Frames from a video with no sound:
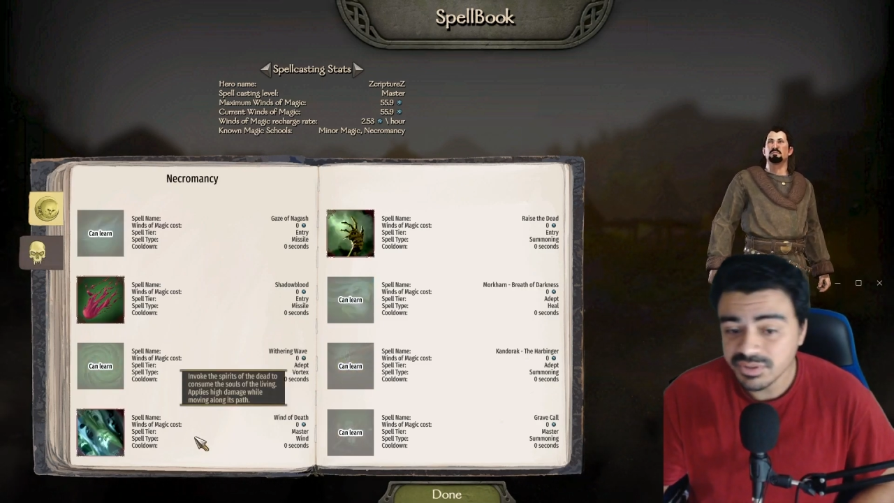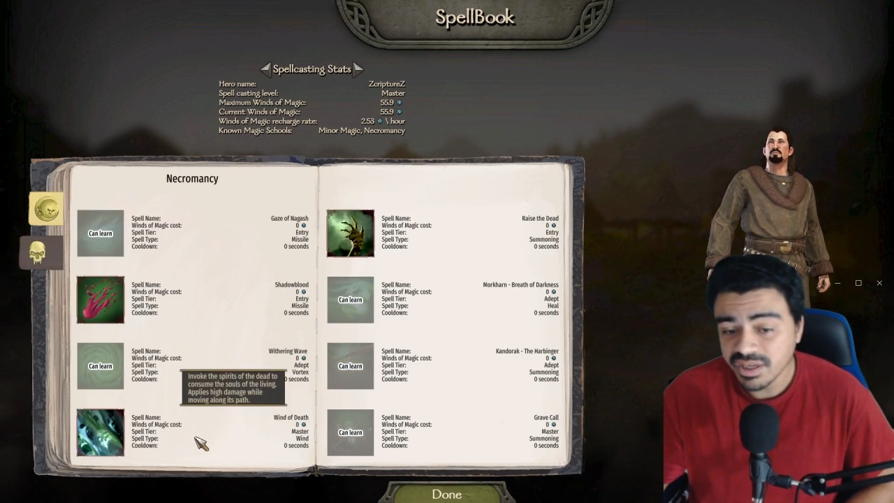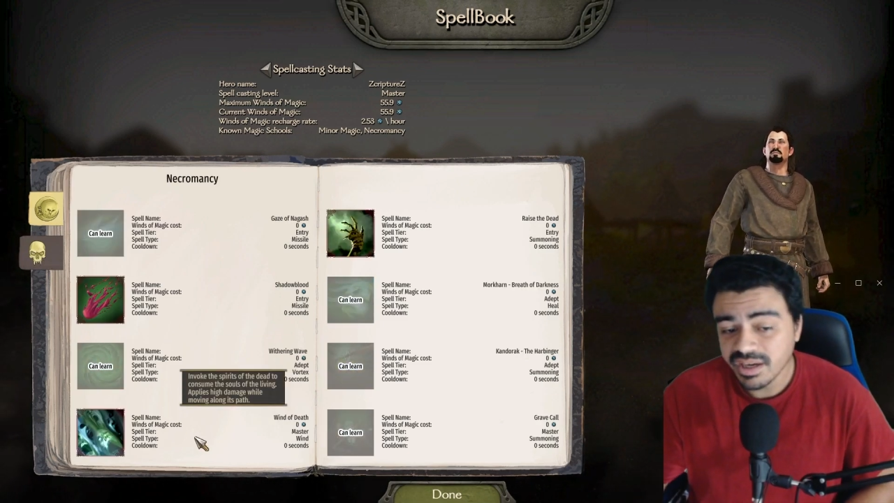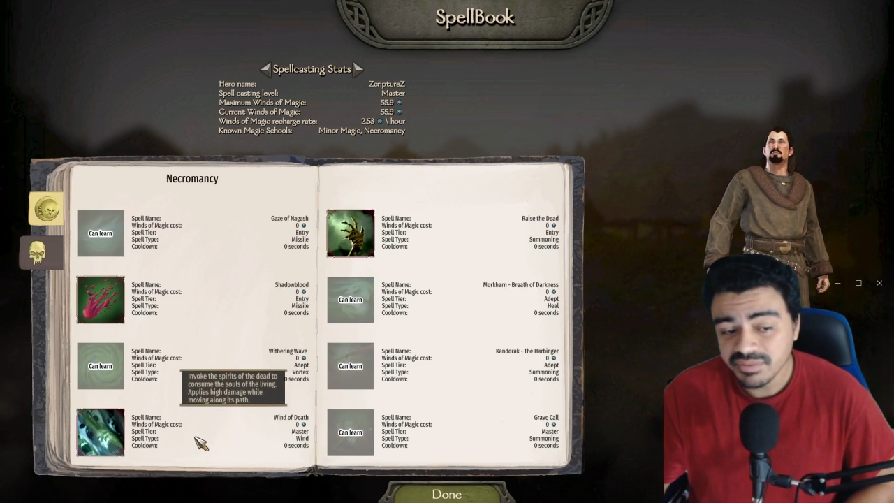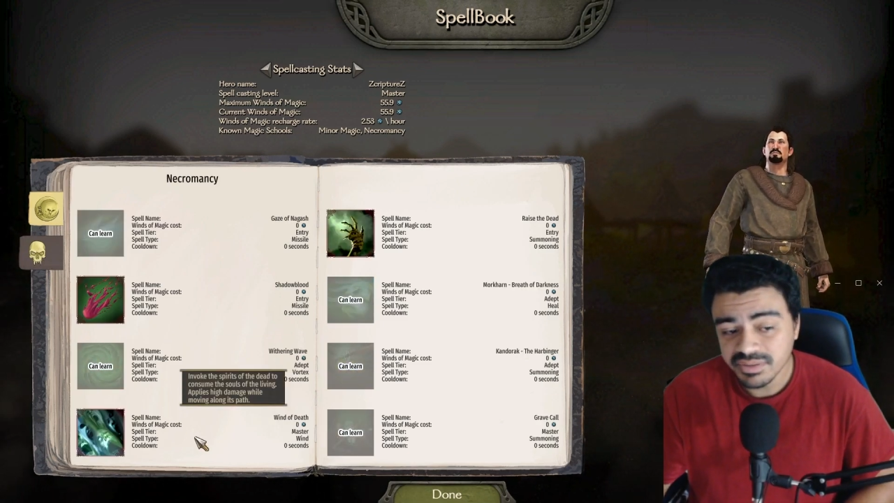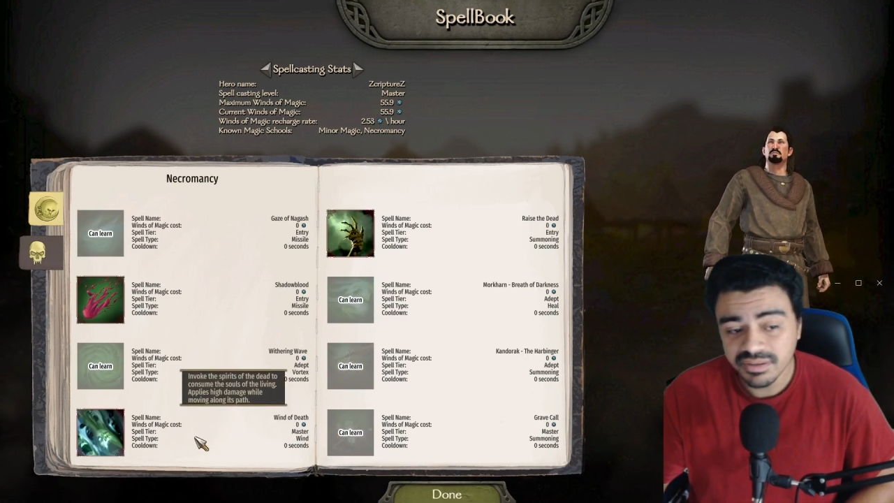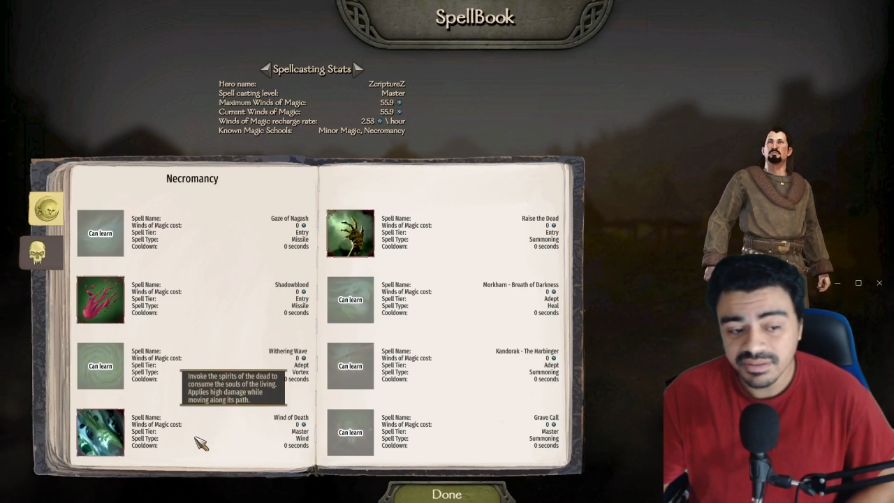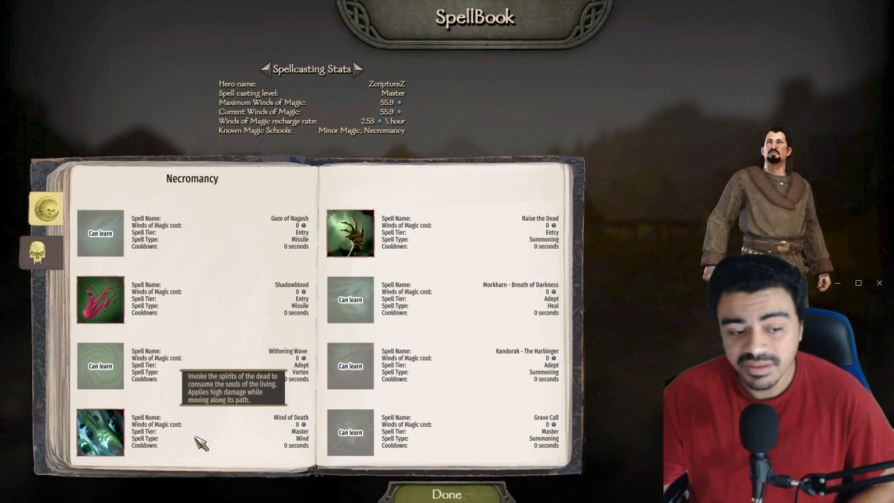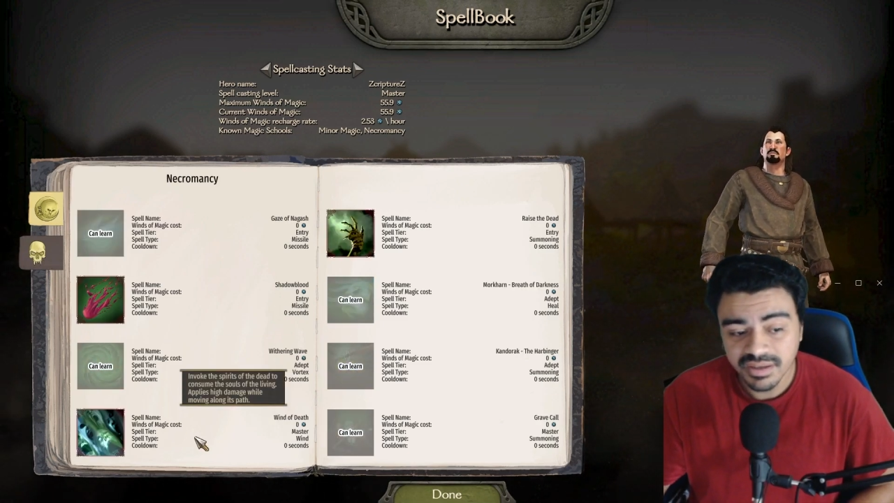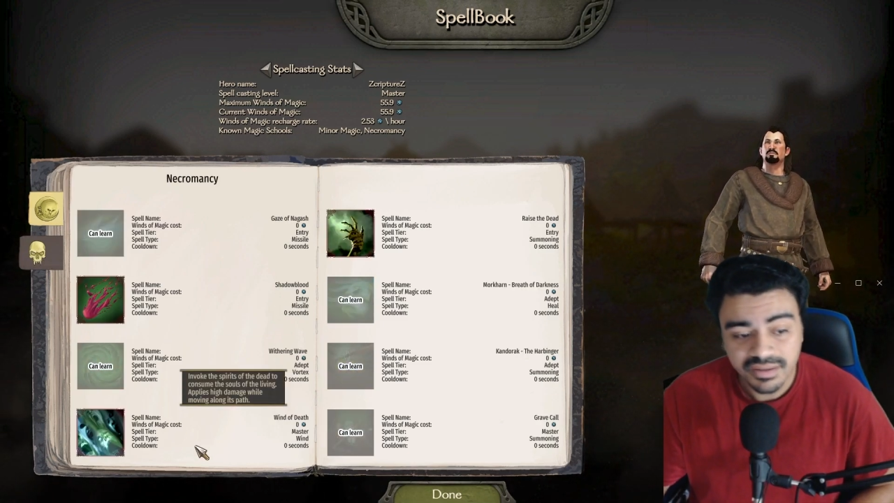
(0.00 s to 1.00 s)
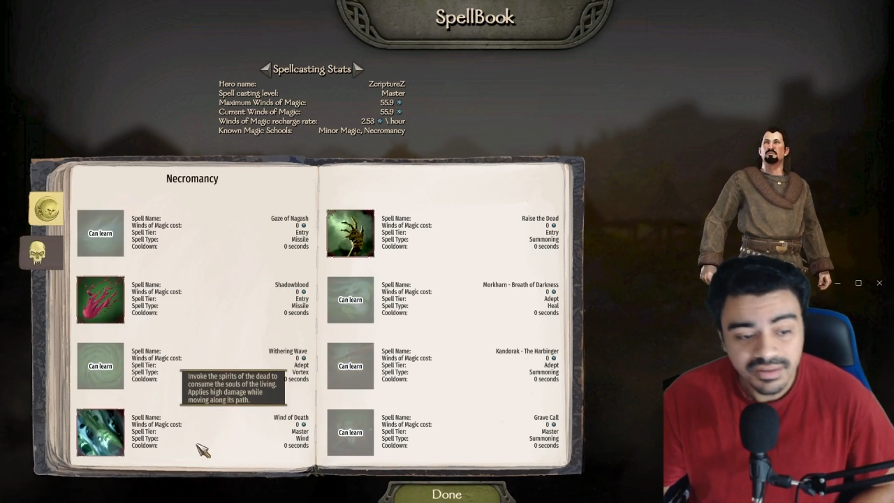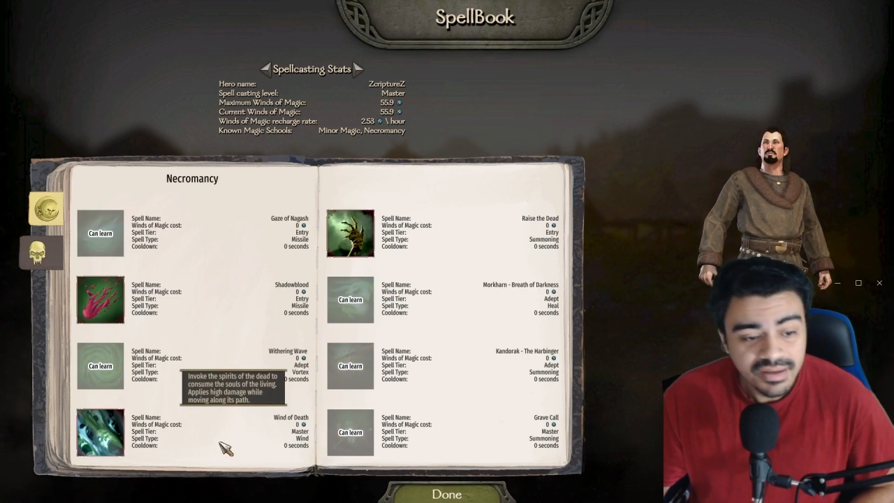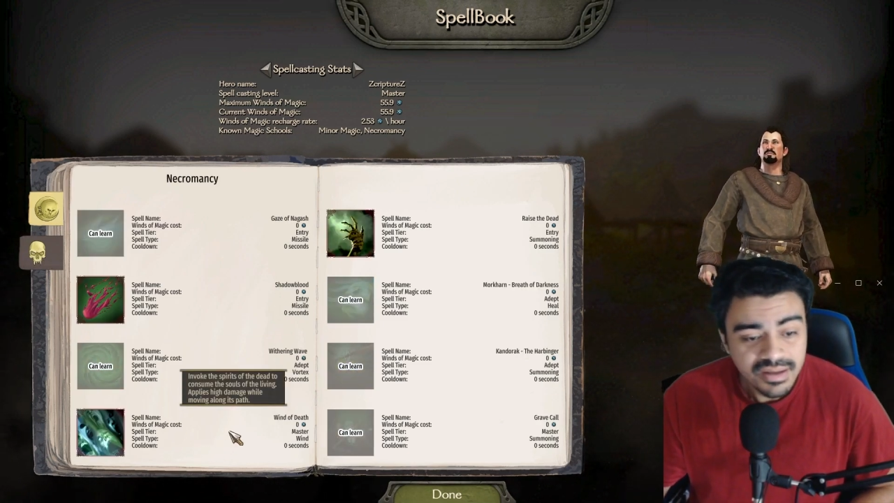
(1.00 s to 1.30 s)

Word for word: which I haven't done yet,